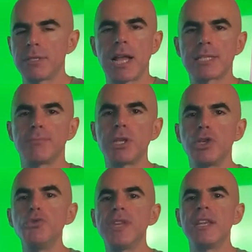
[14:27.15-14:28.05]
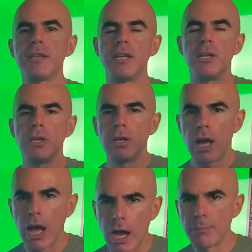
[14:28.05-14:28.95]
not something you didn't
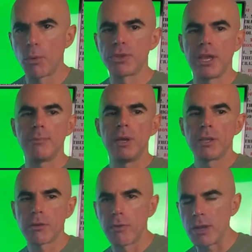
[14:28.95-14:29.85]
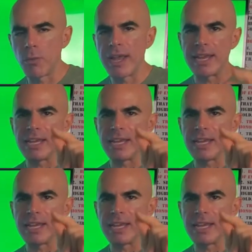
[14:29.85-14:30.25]
onboard them the right way.